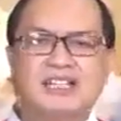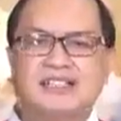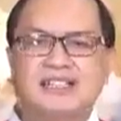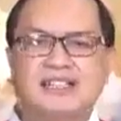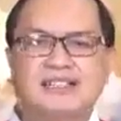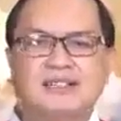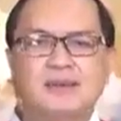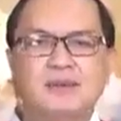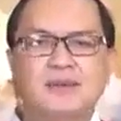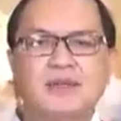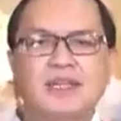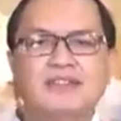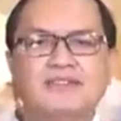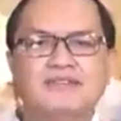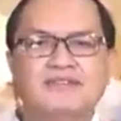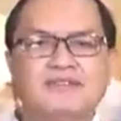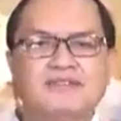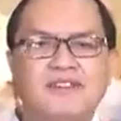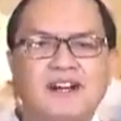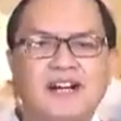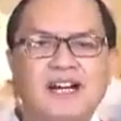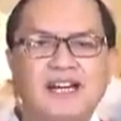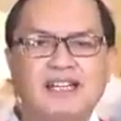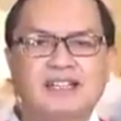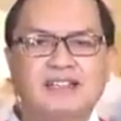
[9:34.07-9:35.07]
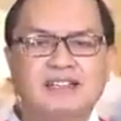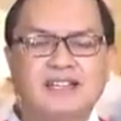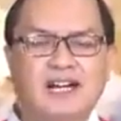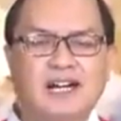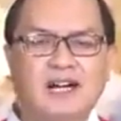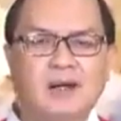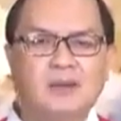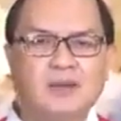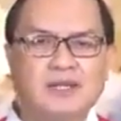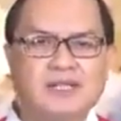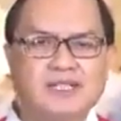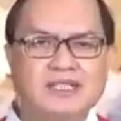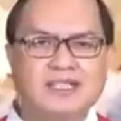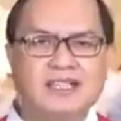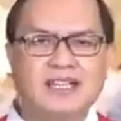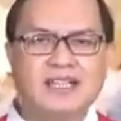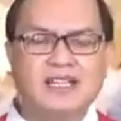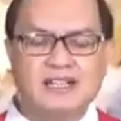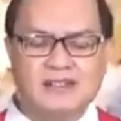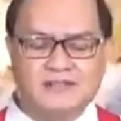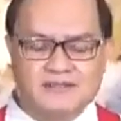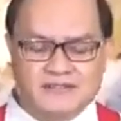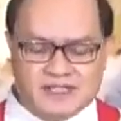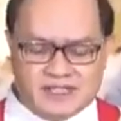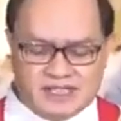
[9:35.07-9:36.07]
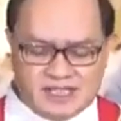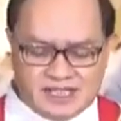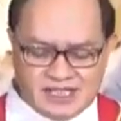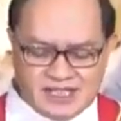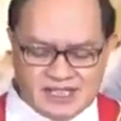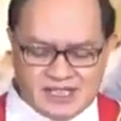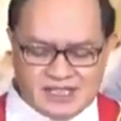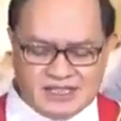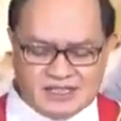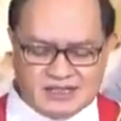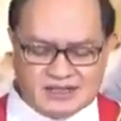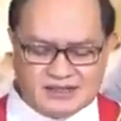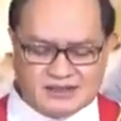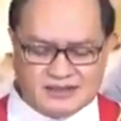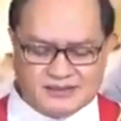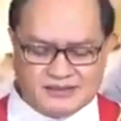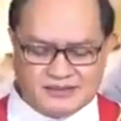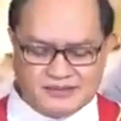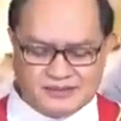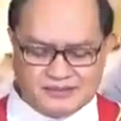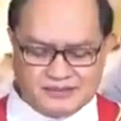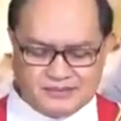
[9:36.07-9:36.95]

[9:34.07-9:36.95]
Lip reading: that we find ourselves in.